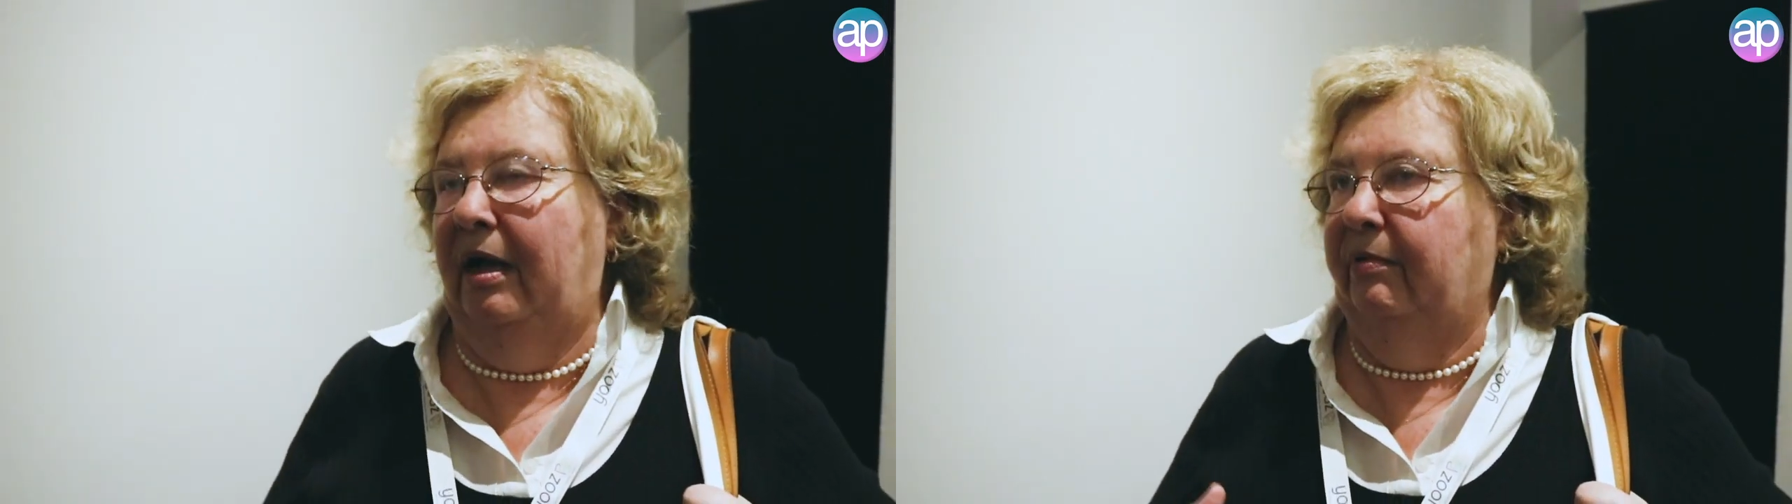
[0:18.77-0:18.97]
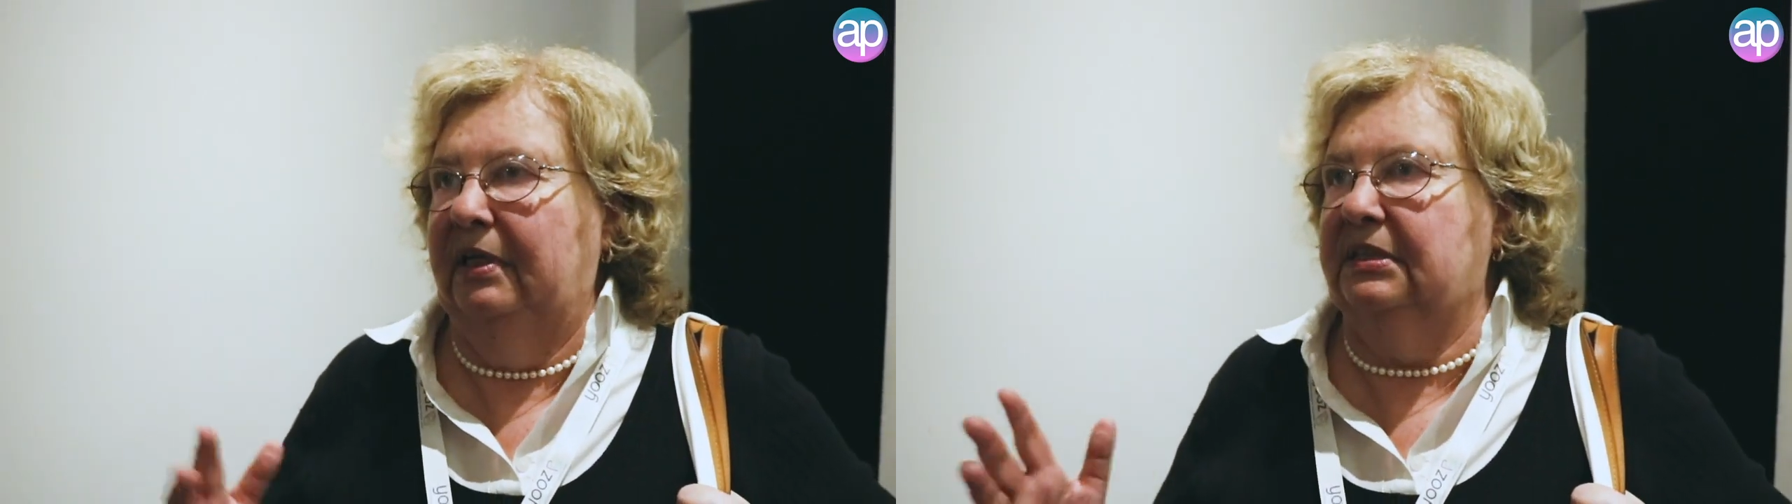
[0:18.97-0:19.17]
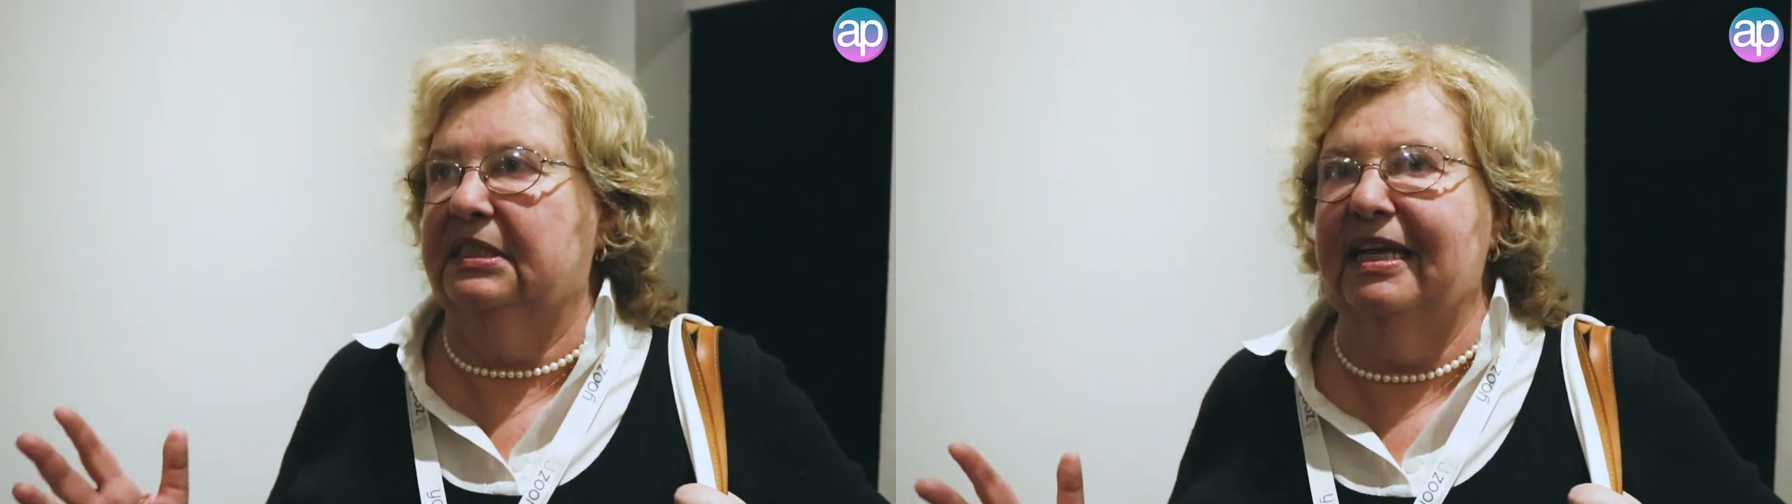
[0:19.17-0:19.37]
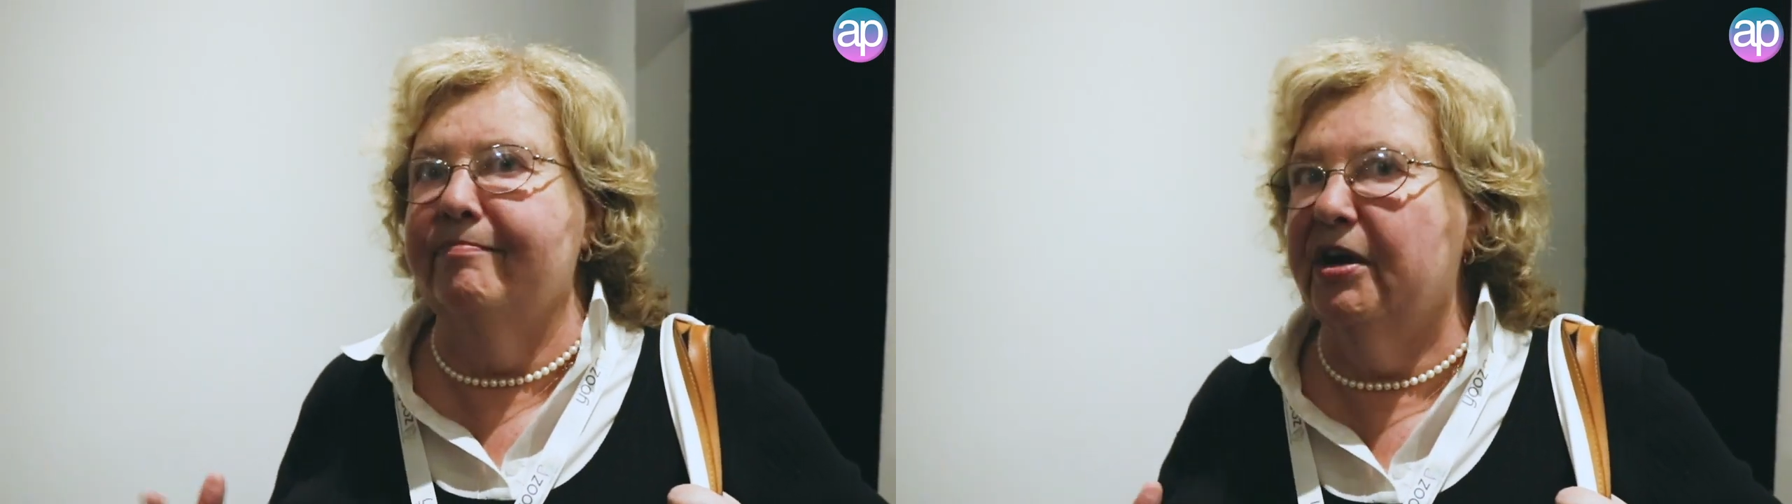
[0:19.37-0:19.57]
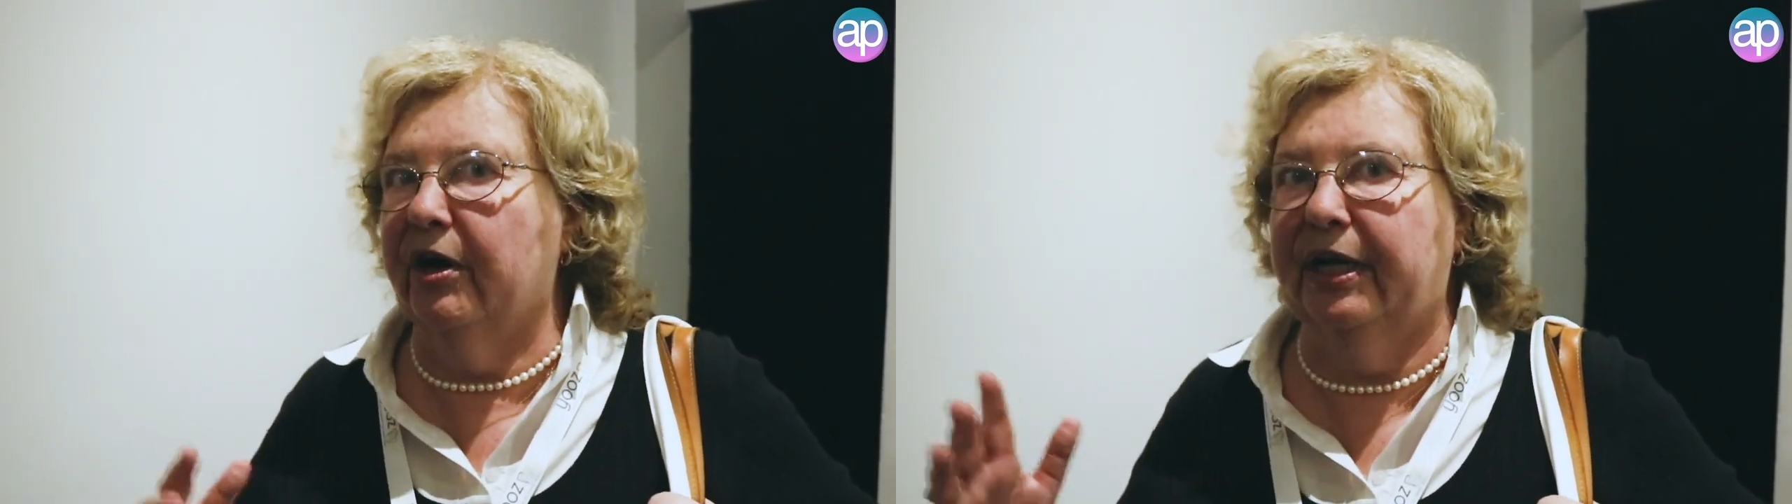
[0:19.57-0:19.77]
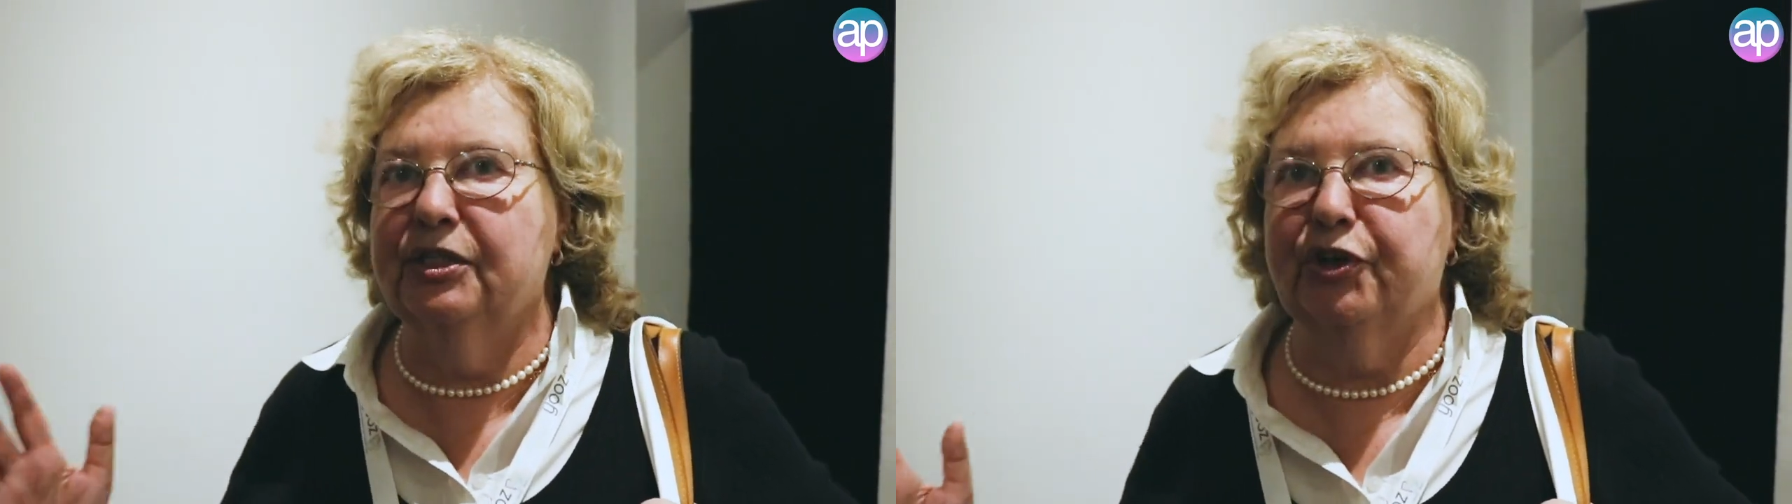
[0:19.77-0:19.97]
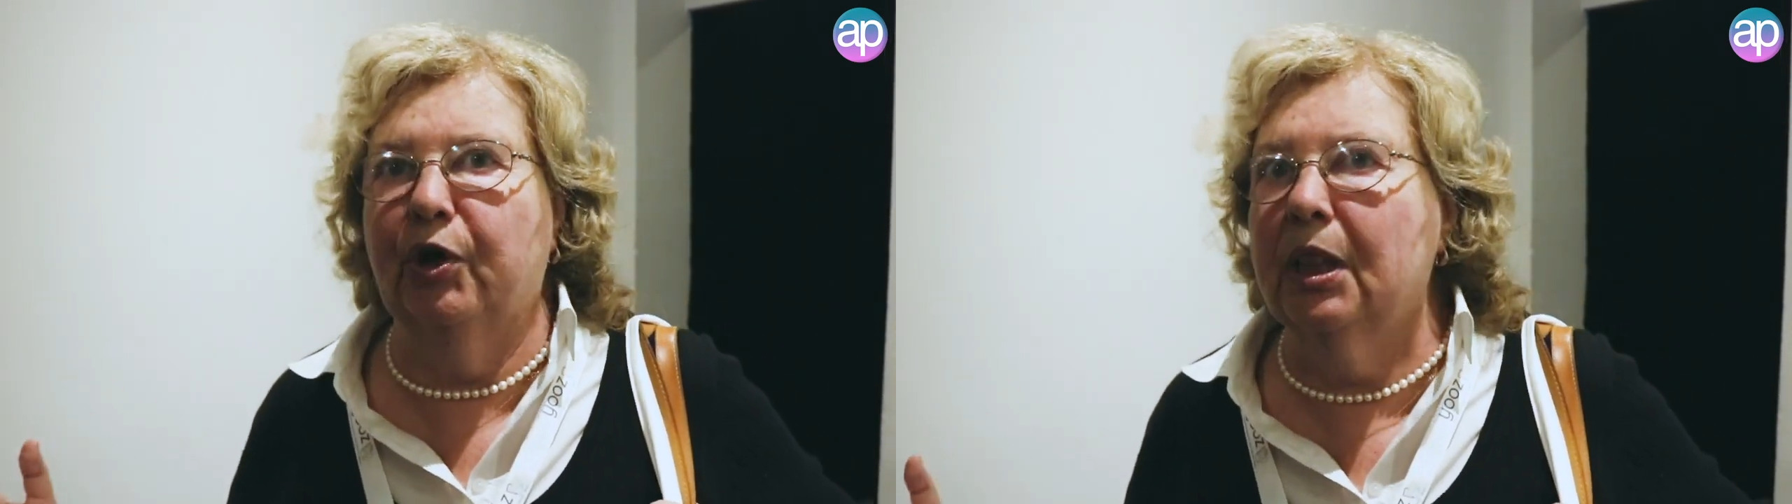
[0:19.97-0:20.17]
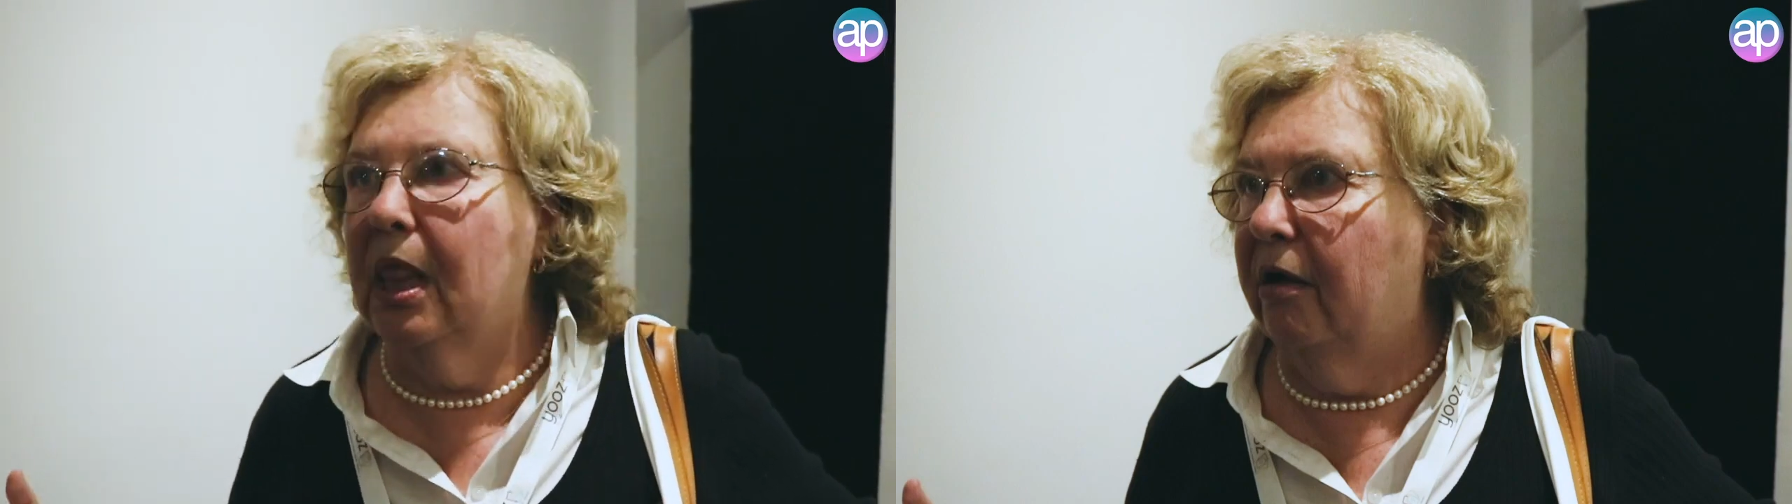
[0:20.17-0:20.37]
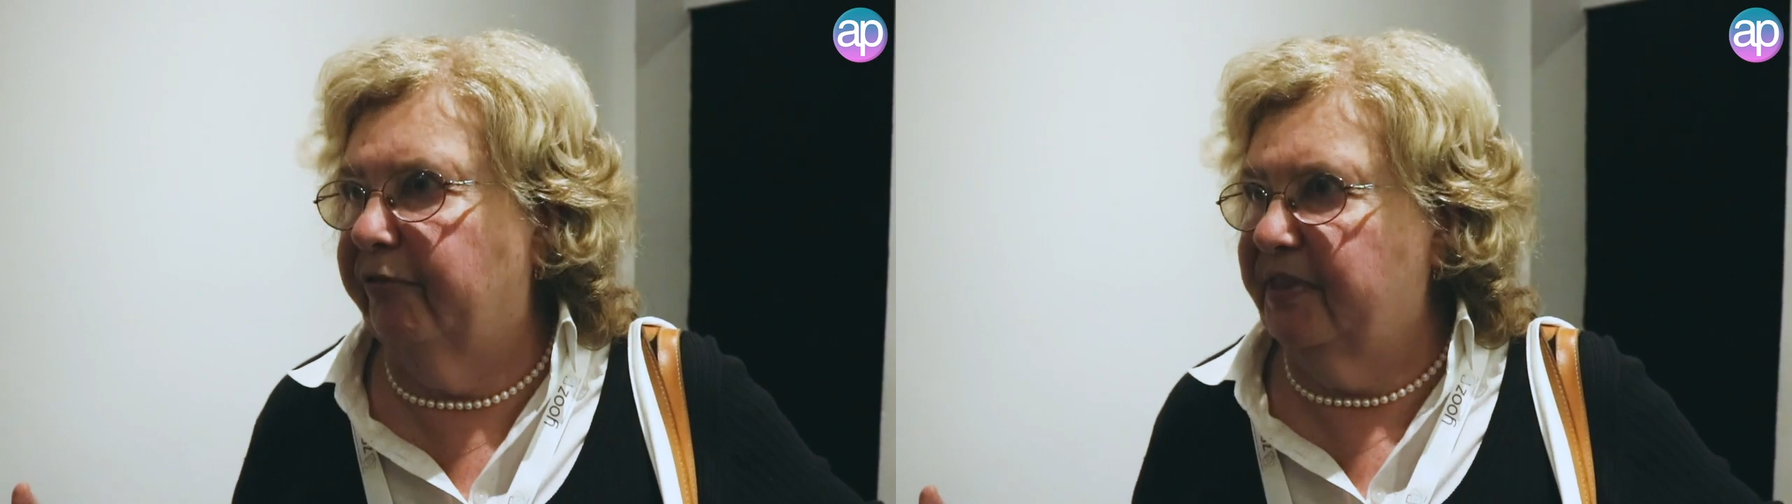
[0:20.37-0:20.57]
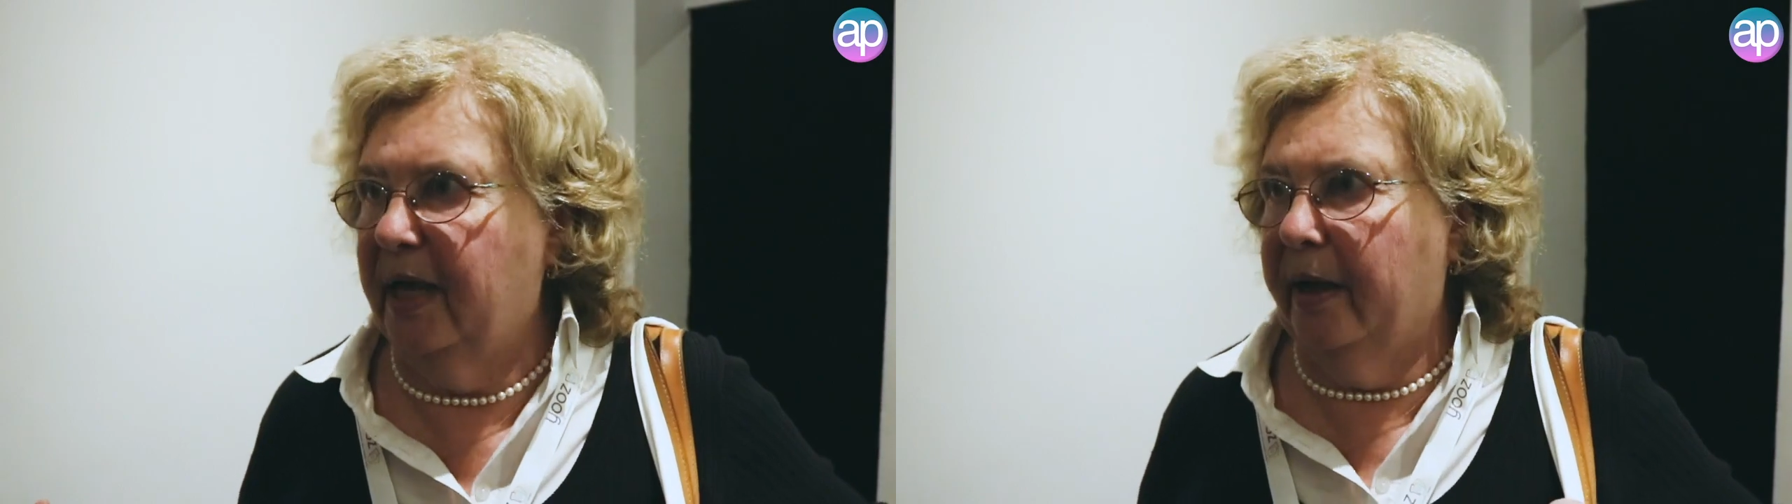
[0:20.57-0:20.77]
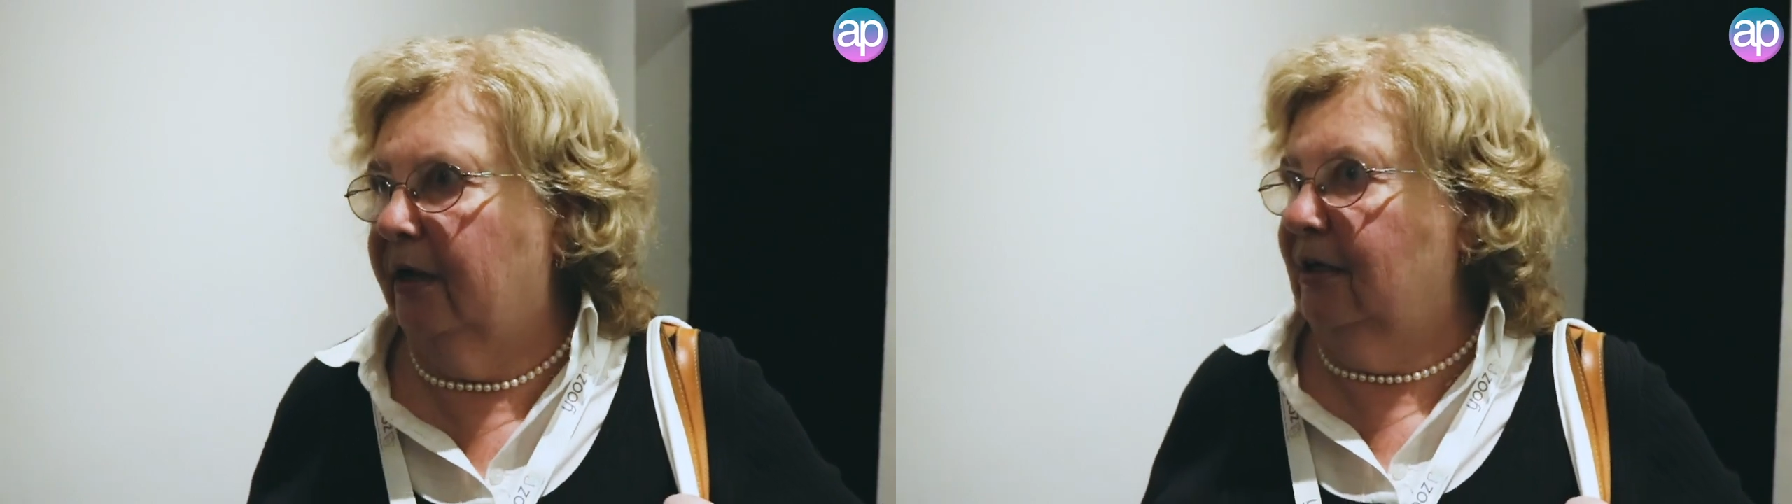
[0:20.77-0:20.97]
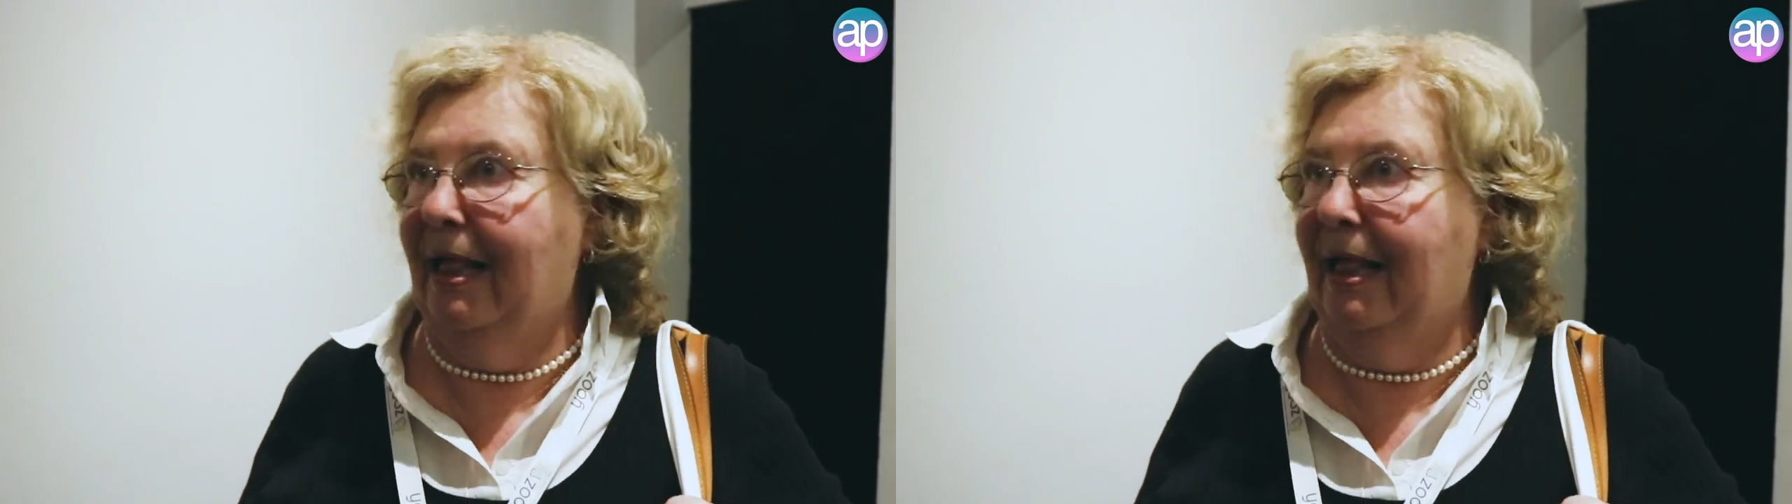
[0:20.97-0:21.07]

we like to say, Americans are in love with their